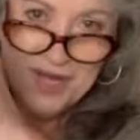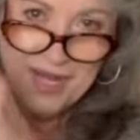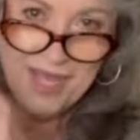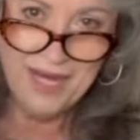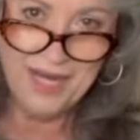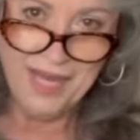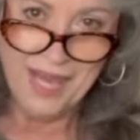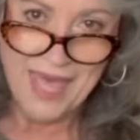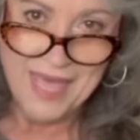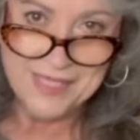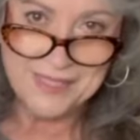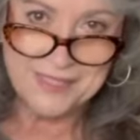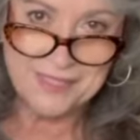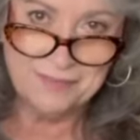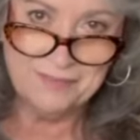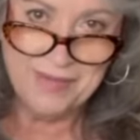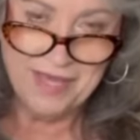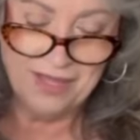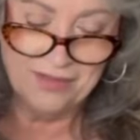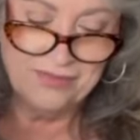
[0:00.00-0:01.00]
I liked
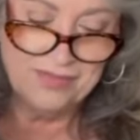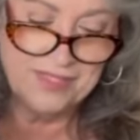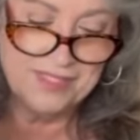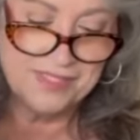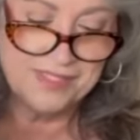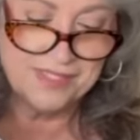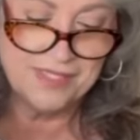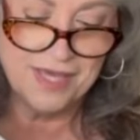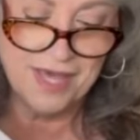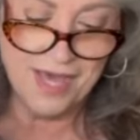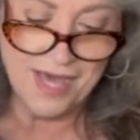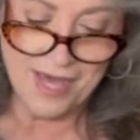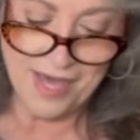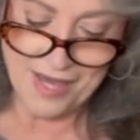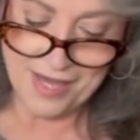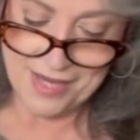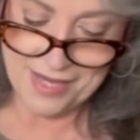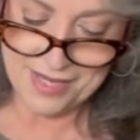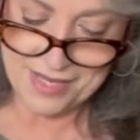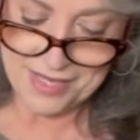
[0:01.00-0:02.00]
about this
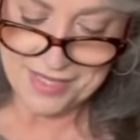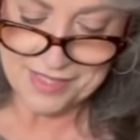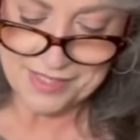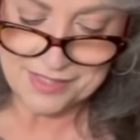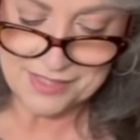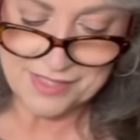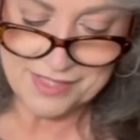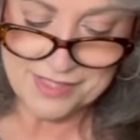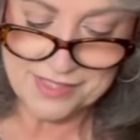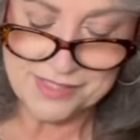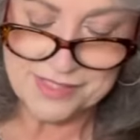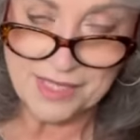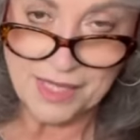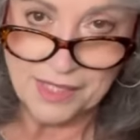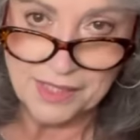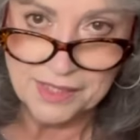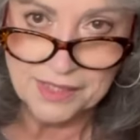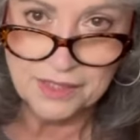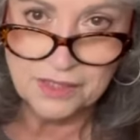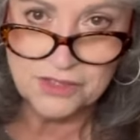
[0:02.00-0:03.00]
guy is this
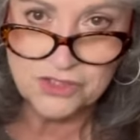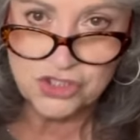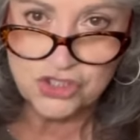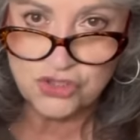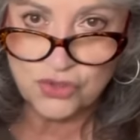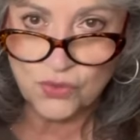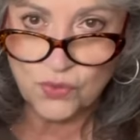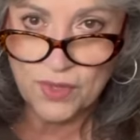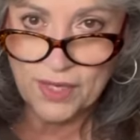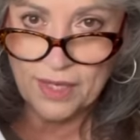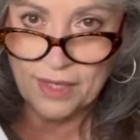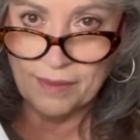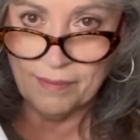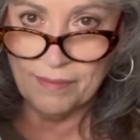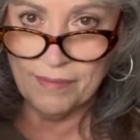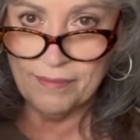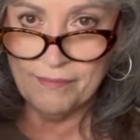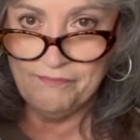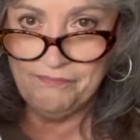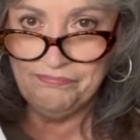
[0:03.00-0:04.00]
little trim
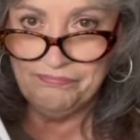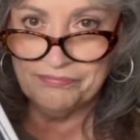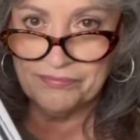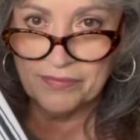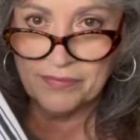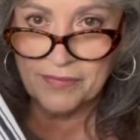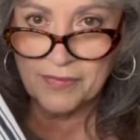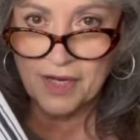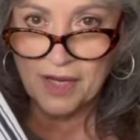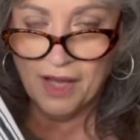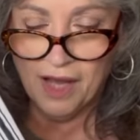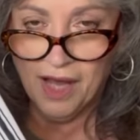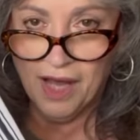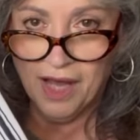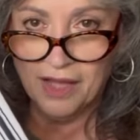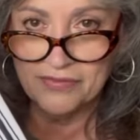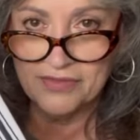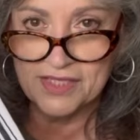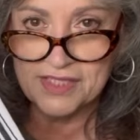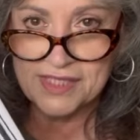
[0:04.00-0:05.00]

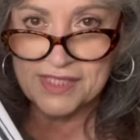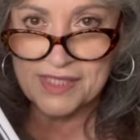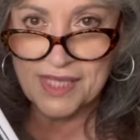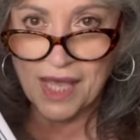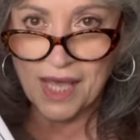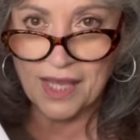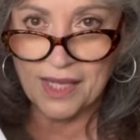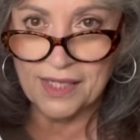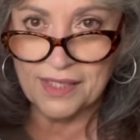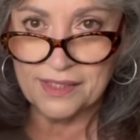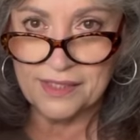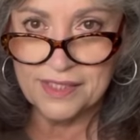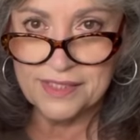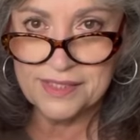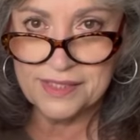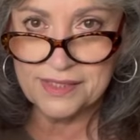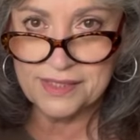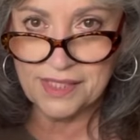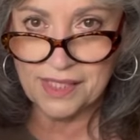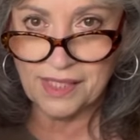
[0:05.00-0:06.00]
on the side
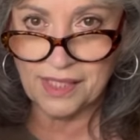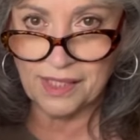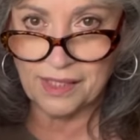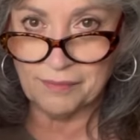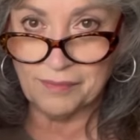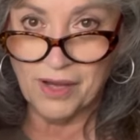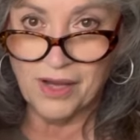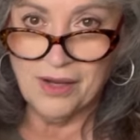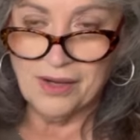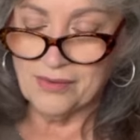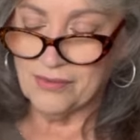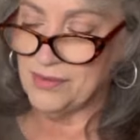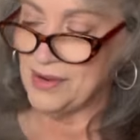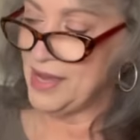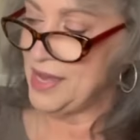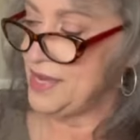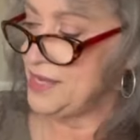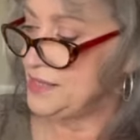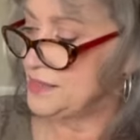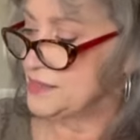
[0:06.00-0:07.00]
seam, all
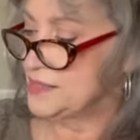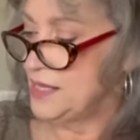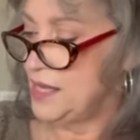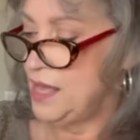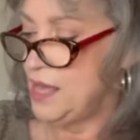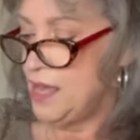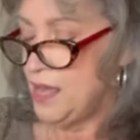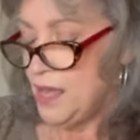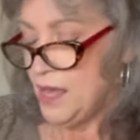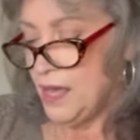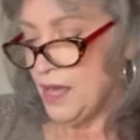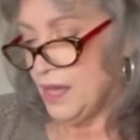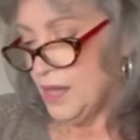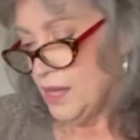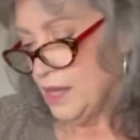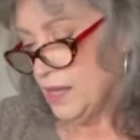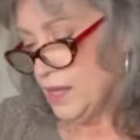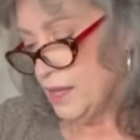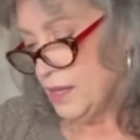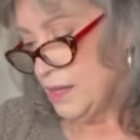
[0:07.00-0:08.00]
right?
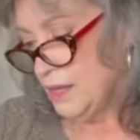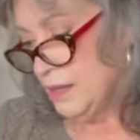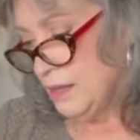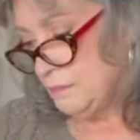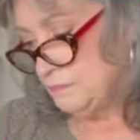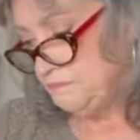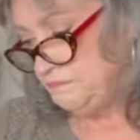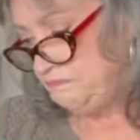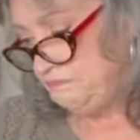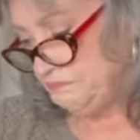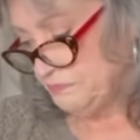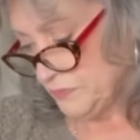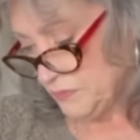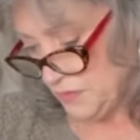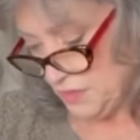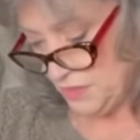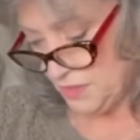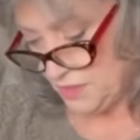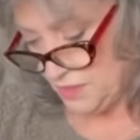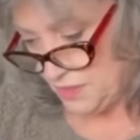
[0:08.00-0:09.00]
Um,
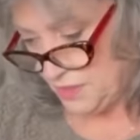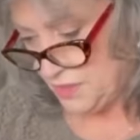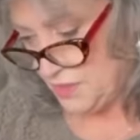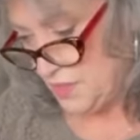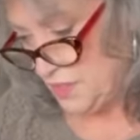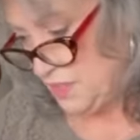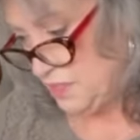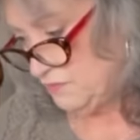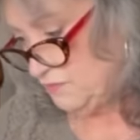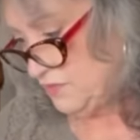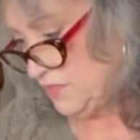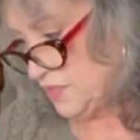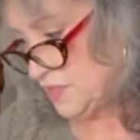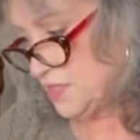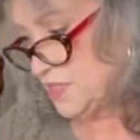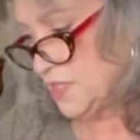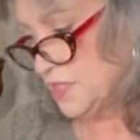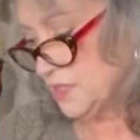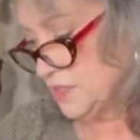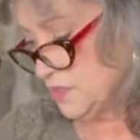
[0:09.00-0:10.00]
let's see if it
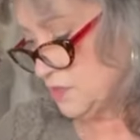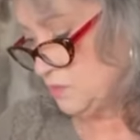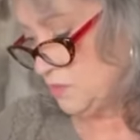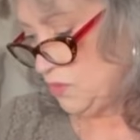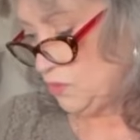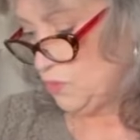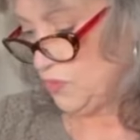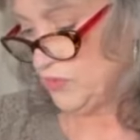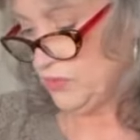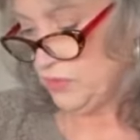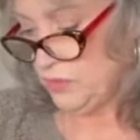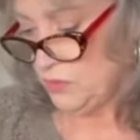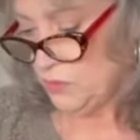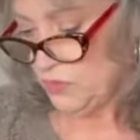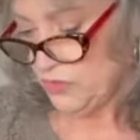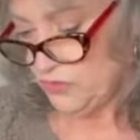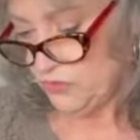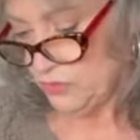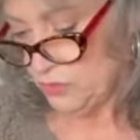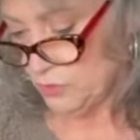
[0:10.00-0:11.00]
tells me what the
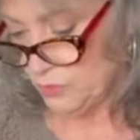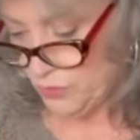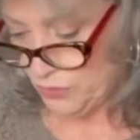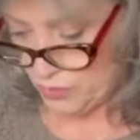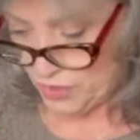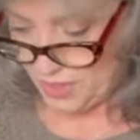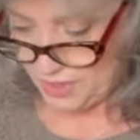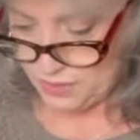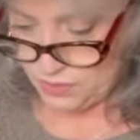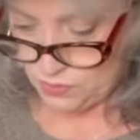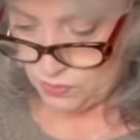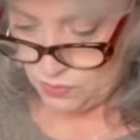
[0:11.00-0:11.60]
original price